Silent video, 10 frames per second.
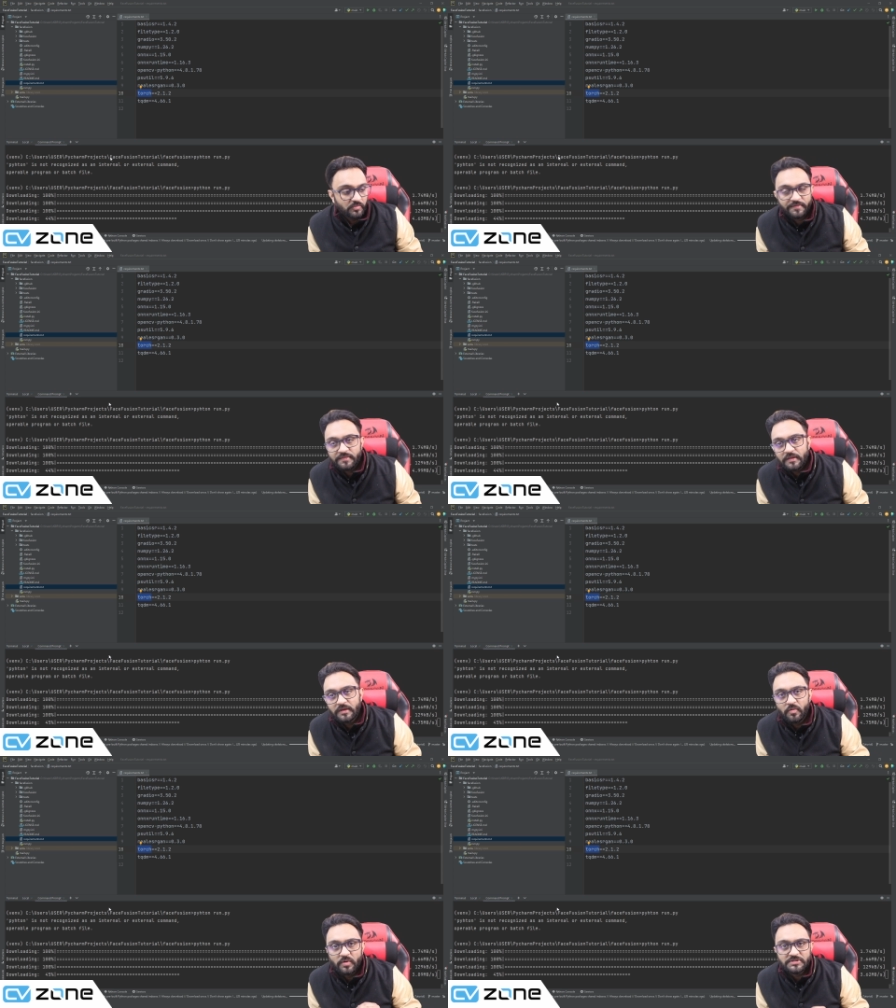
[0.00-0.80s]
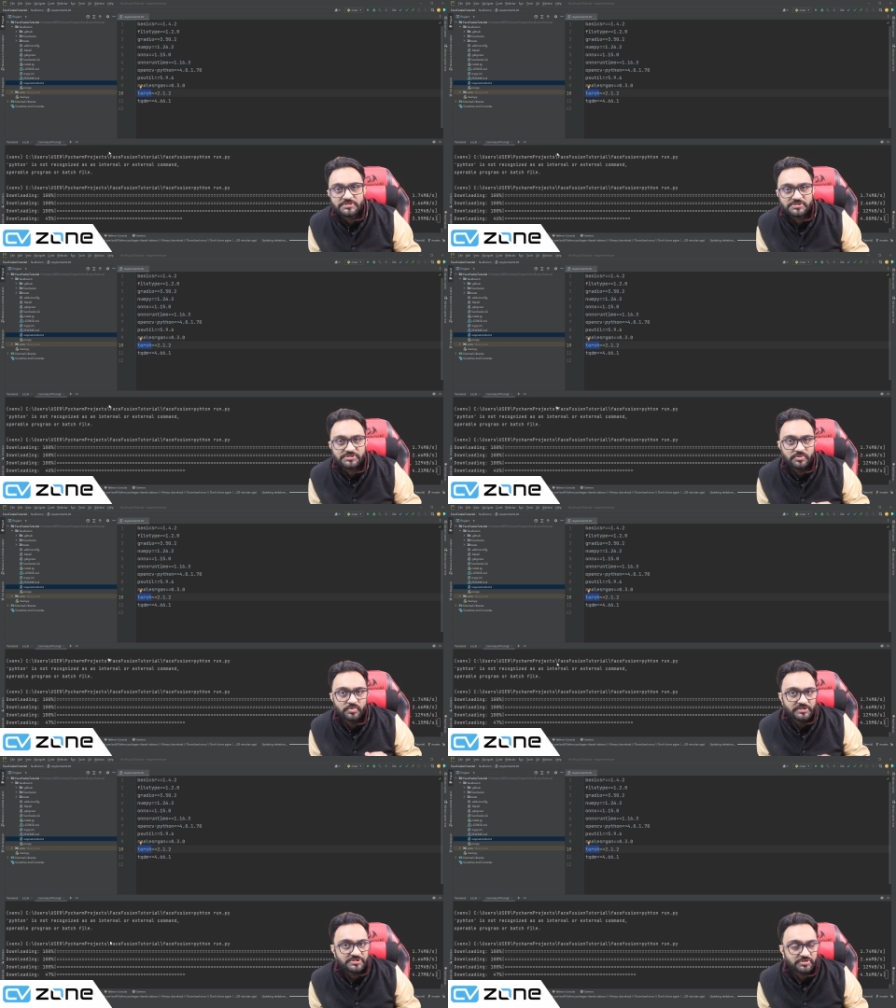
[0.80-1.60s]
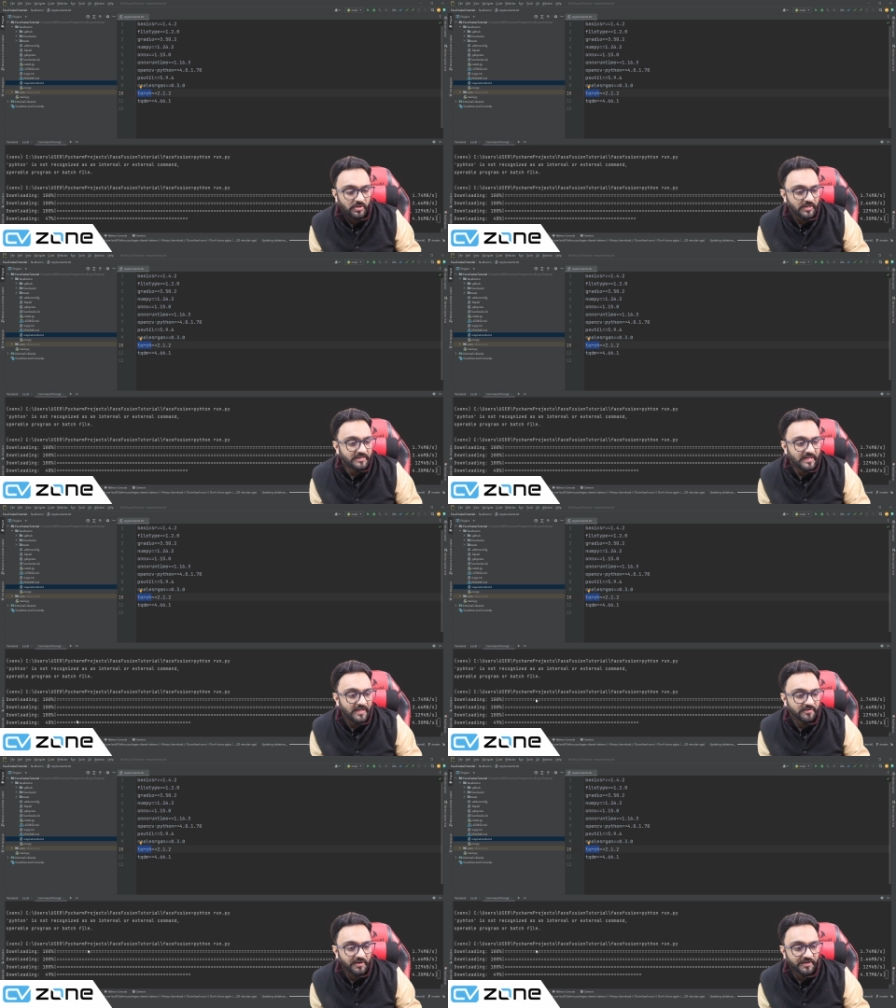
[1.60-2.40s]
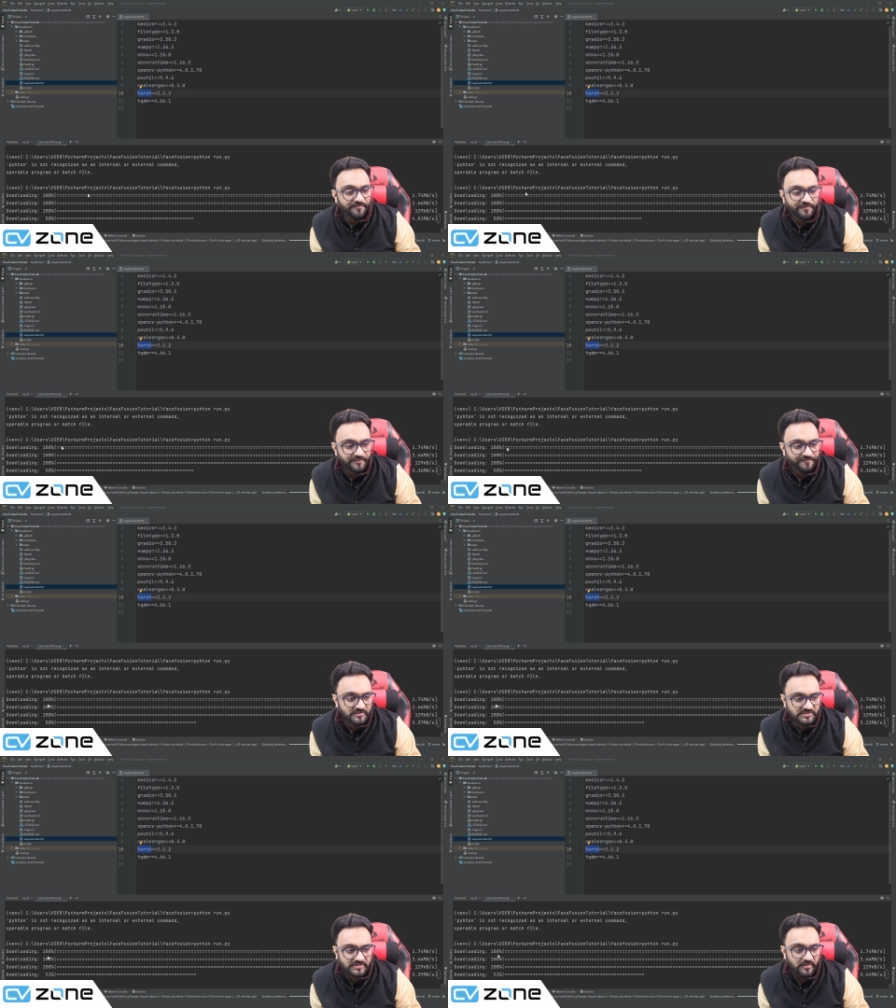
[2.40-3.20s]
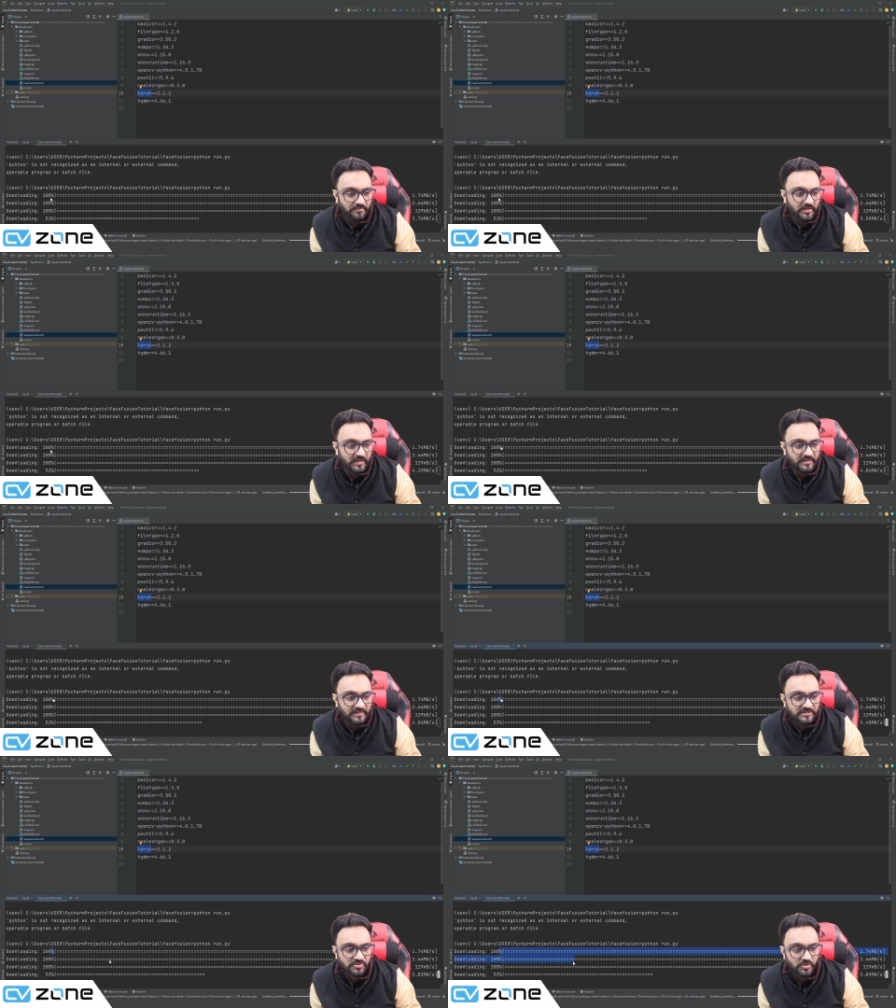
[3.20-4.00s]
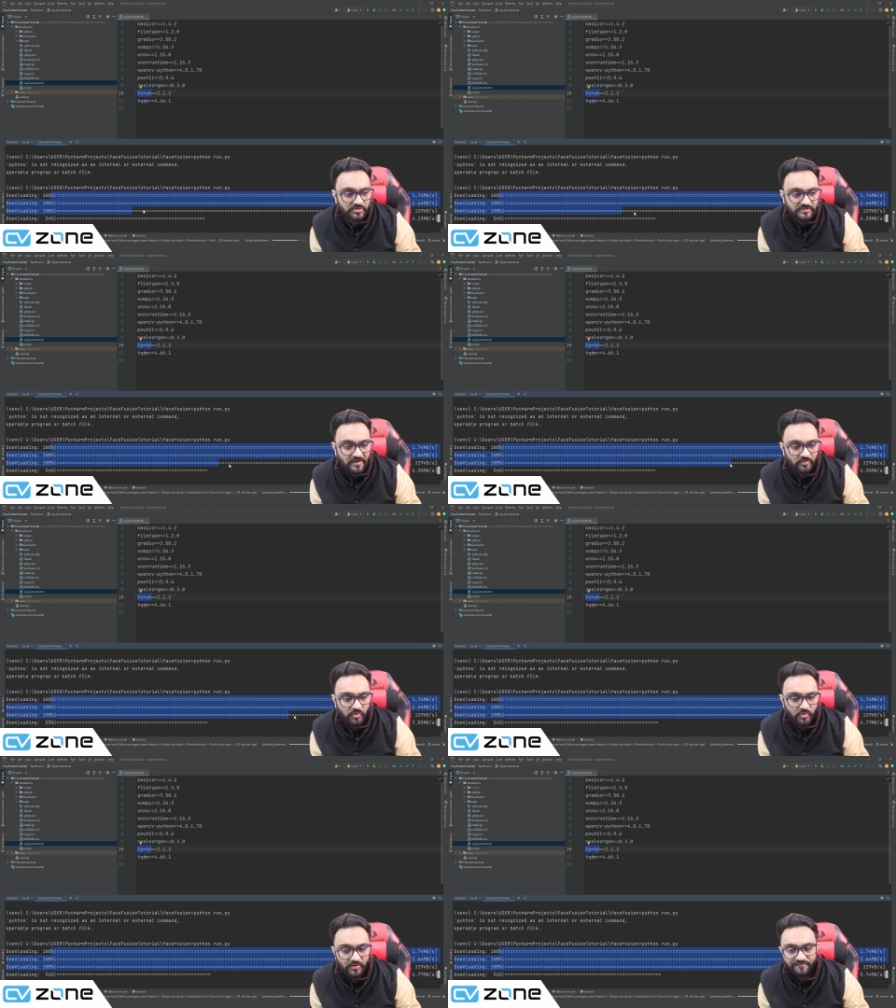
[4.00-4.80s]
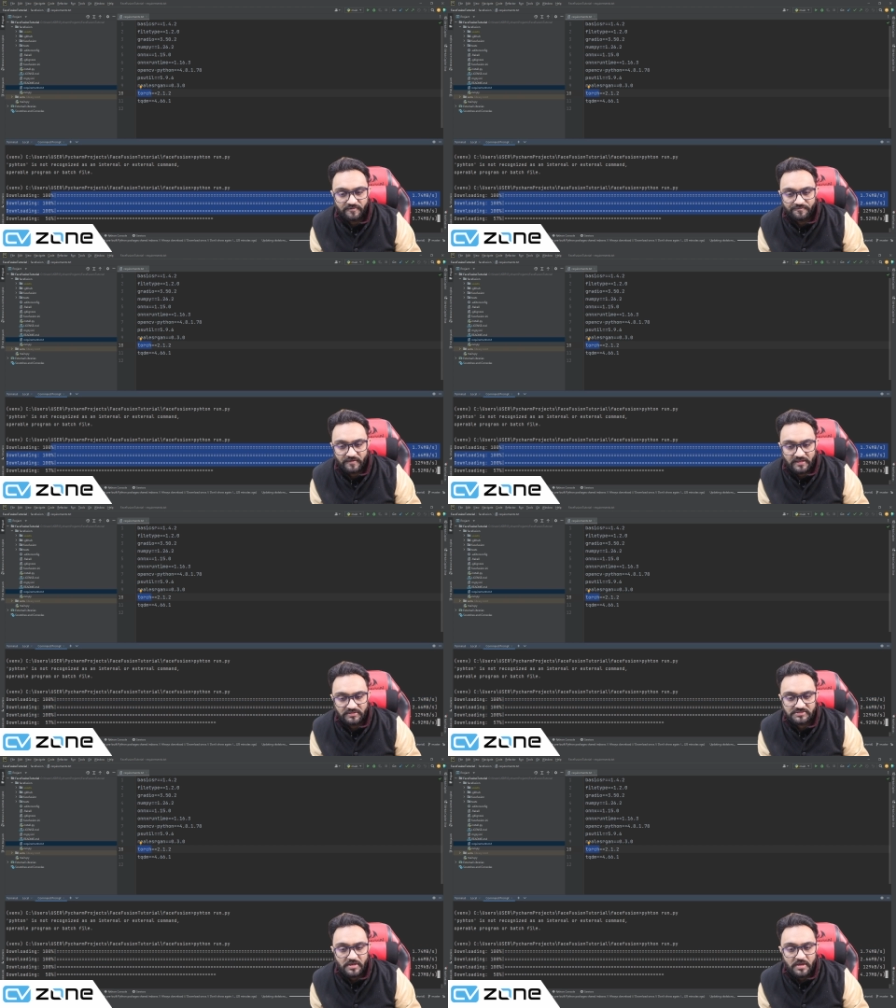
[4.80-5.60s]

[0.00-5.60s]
thing, once you install it and run it for the first time, it is going to download a few files,